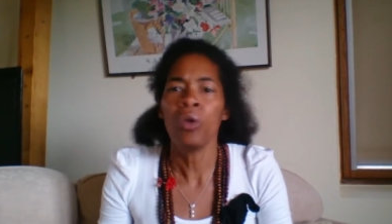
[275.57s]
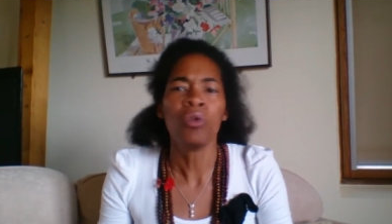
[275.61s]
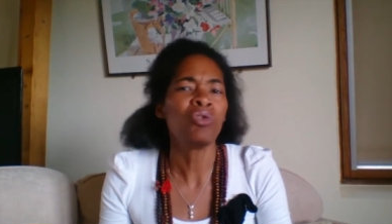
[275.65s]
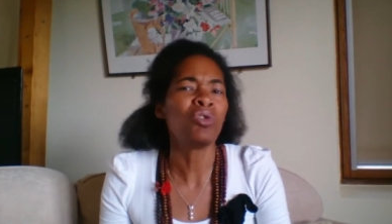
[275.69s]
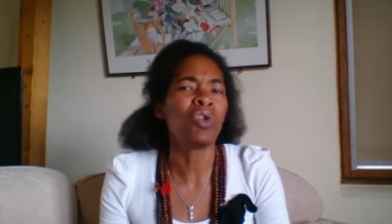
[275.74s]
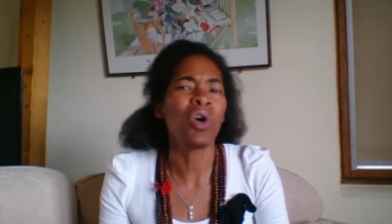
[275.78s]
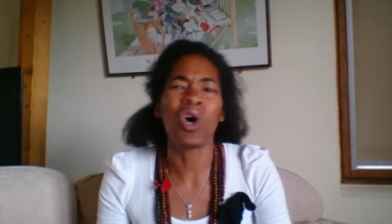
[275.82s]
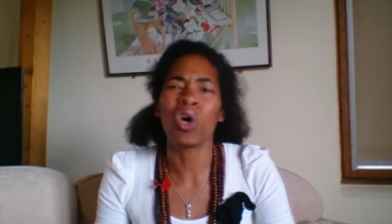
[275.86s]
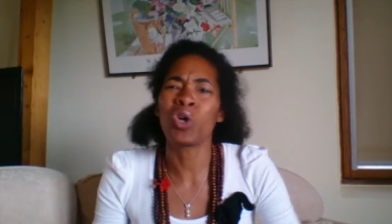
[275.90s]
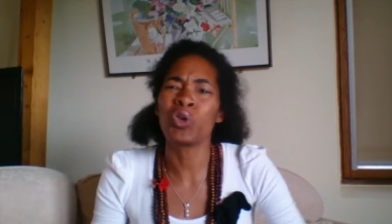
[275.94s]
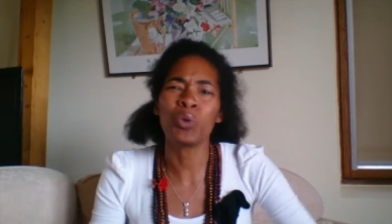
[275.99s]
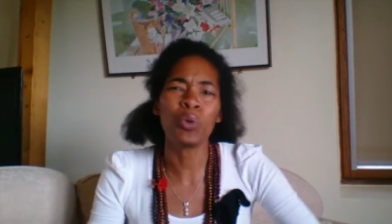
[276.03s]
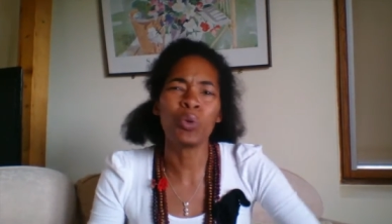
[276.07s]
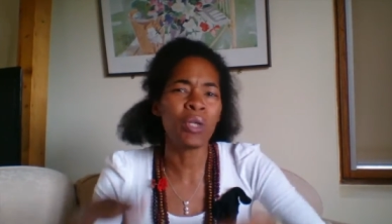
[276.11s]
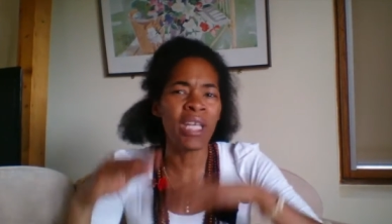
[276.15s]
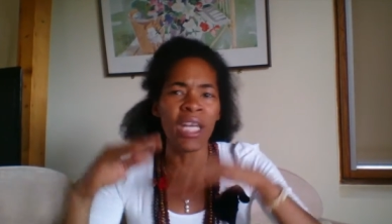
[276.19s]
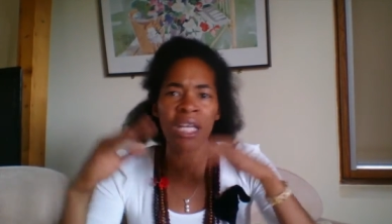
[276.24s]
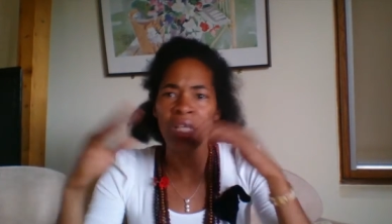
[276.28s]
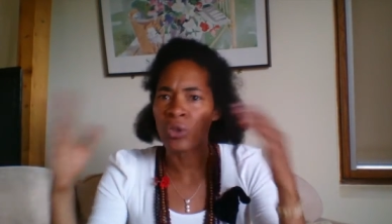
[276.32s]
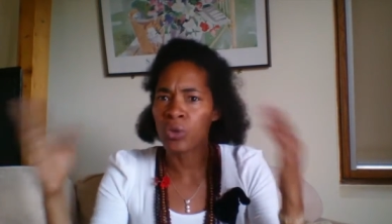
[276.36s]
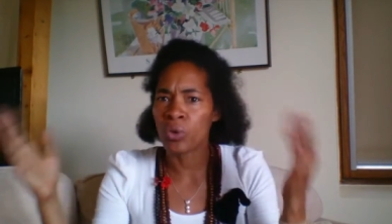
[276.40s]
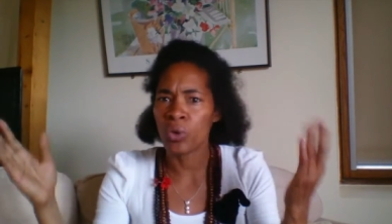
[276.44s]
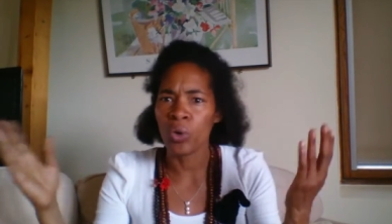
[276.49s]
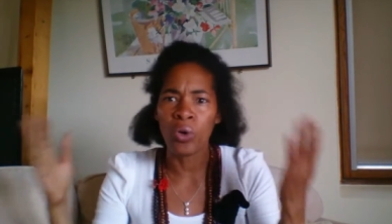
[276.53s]
no you
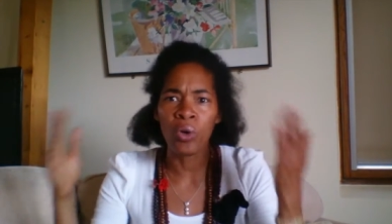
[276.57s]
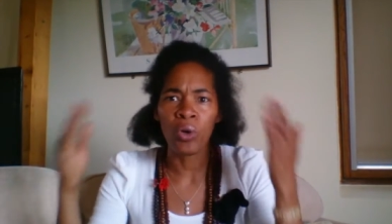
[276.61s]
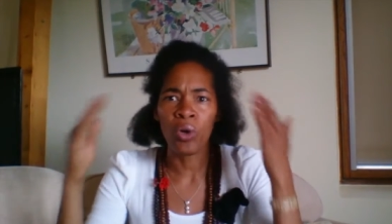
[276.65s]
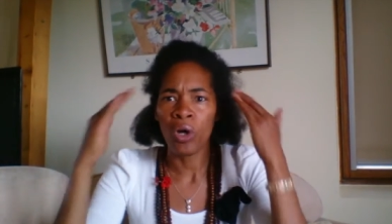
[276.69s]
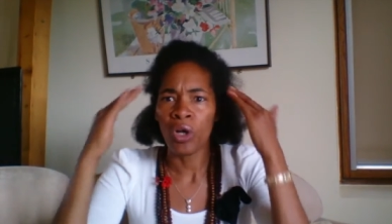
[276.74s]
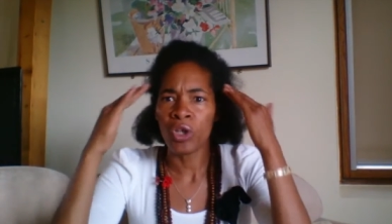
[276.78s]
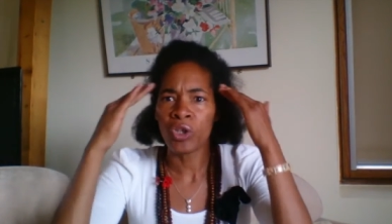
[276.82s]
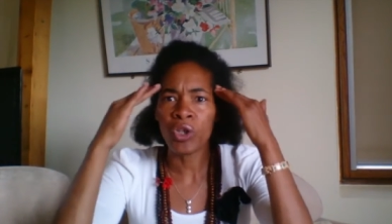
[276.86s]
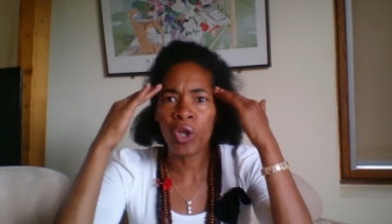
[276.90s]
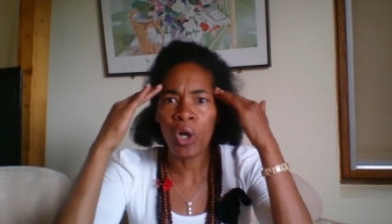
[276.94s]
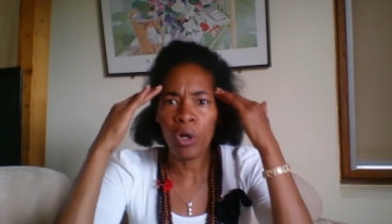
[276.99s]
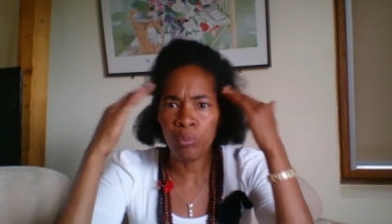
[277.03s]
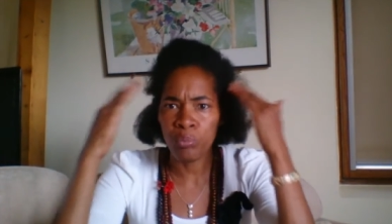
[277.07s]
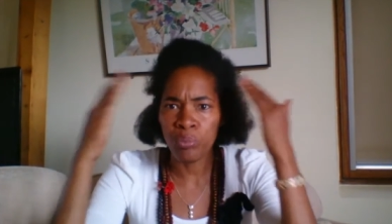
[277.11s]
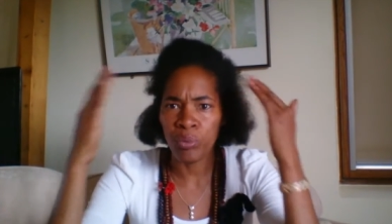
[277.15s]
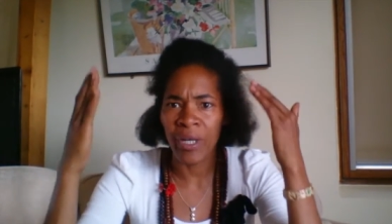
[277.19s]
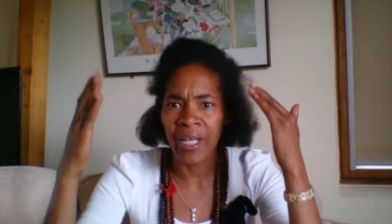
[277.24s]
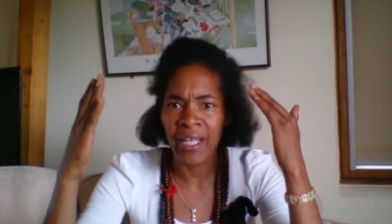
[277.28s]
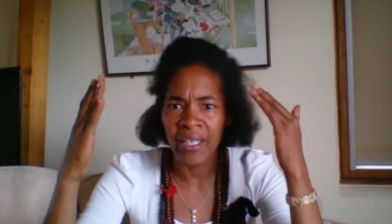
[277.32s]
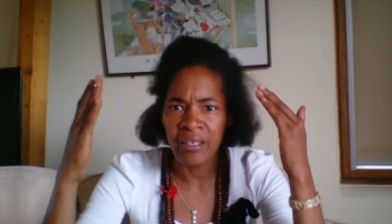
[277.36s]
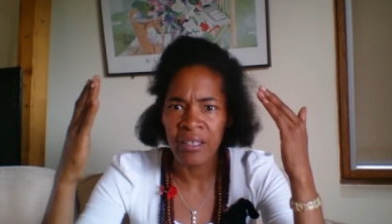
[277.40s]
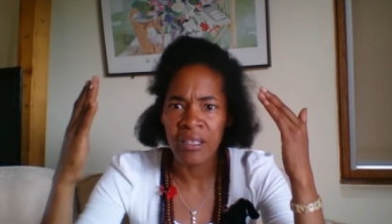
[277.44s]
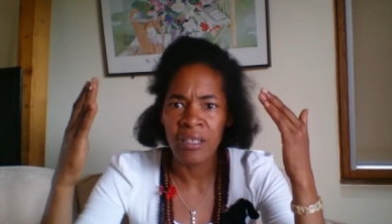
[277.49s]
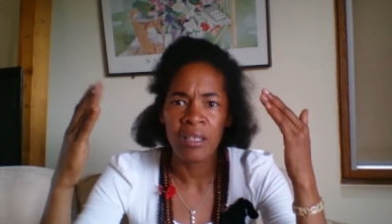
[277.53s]
can go your
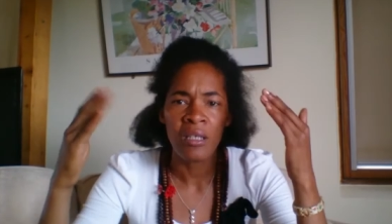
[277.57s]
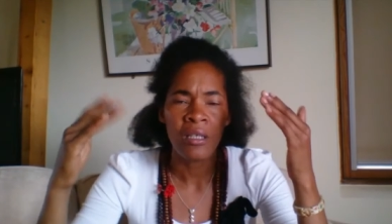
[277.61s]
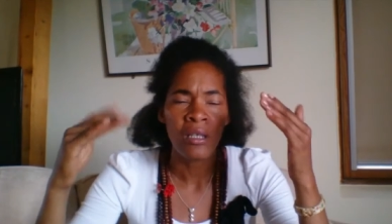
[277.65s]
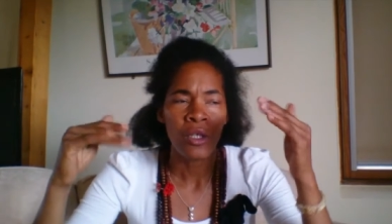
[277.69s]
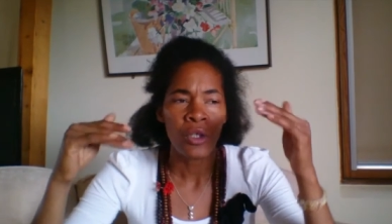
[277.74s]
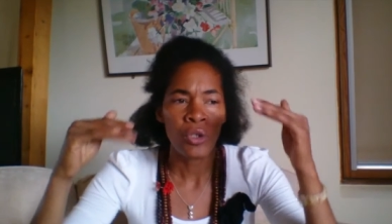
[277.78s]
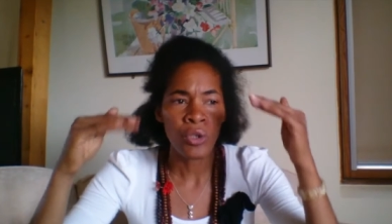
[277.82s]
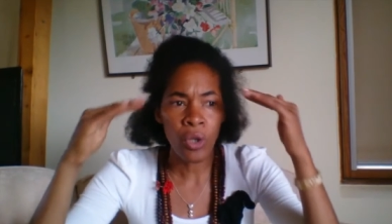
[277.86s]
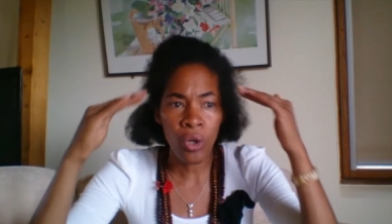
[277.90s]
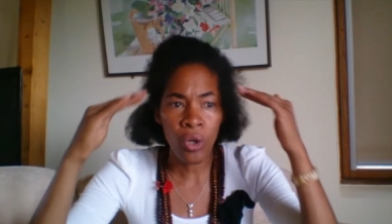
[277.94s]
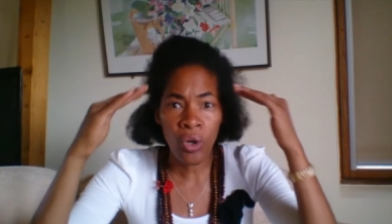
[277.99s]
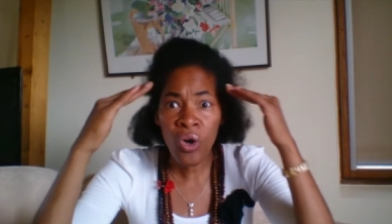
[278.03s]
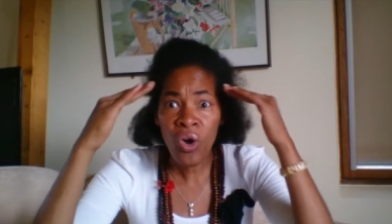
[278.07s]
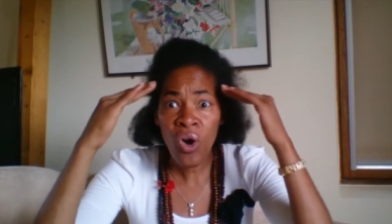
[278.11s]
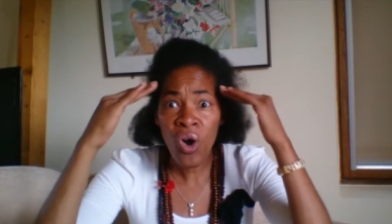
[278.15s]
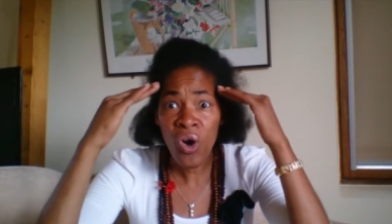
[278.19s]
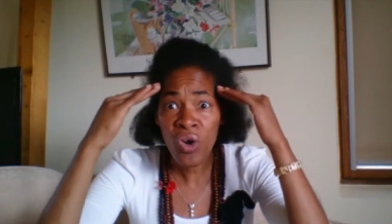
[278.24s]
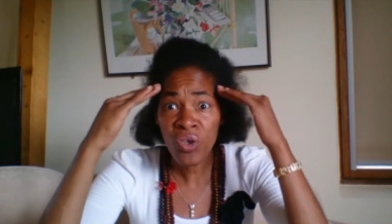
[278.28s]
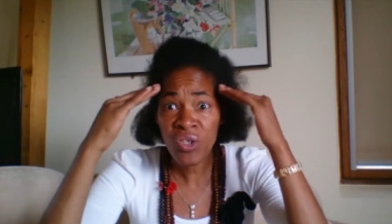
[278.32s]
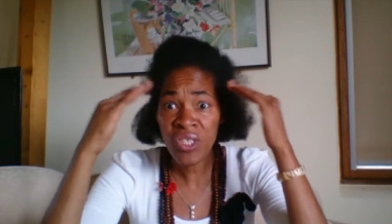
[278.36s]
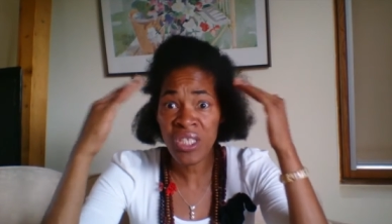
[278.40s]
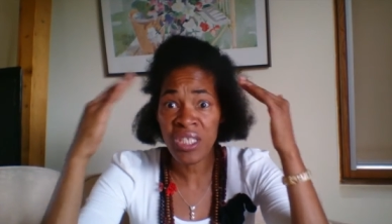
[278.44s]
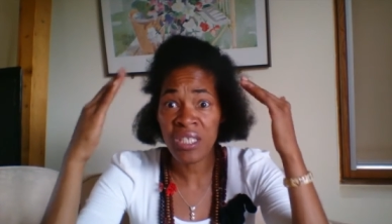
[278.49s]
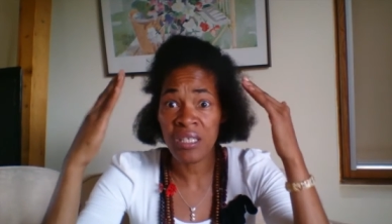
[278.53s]
brain your
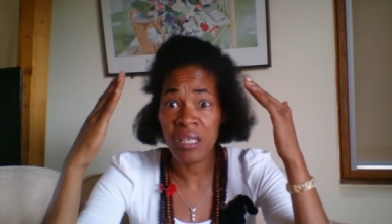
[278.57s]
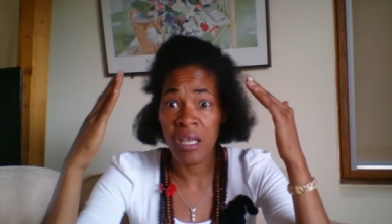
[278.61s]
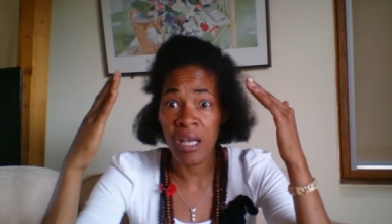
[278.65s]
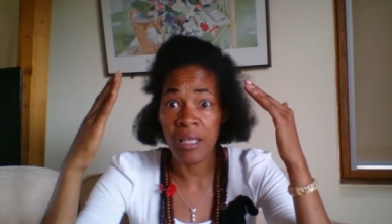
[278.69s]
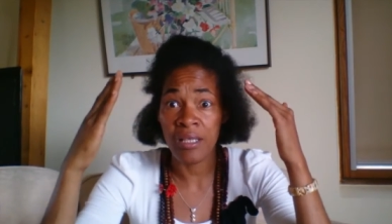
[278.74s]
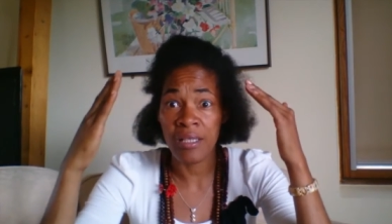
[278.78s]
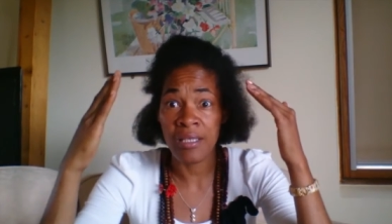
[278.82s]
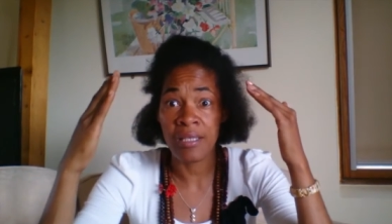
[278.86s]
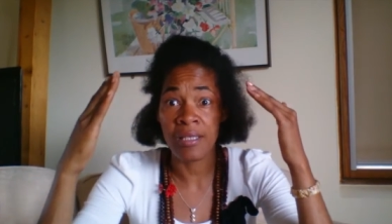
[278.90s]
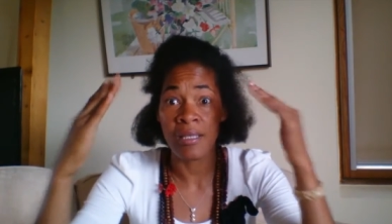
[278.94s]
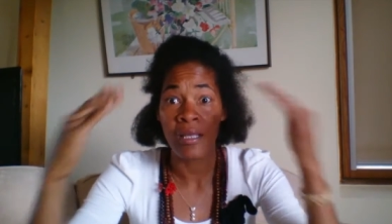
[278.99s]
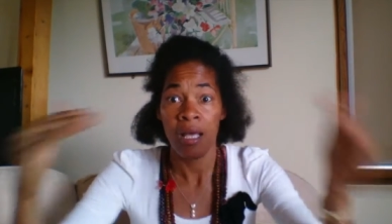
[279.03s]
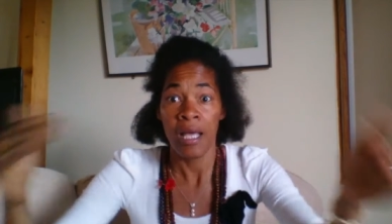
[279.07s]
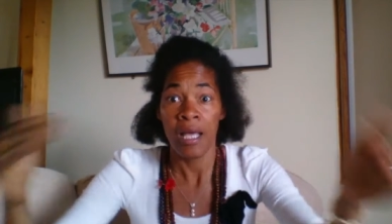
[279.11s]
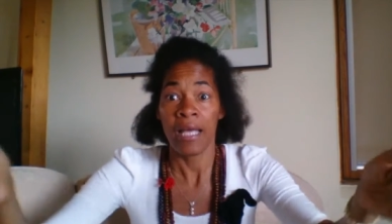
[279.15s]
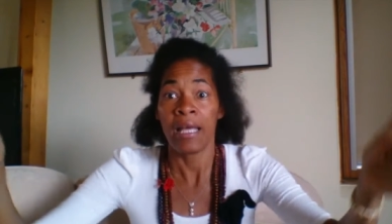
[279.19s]
conscience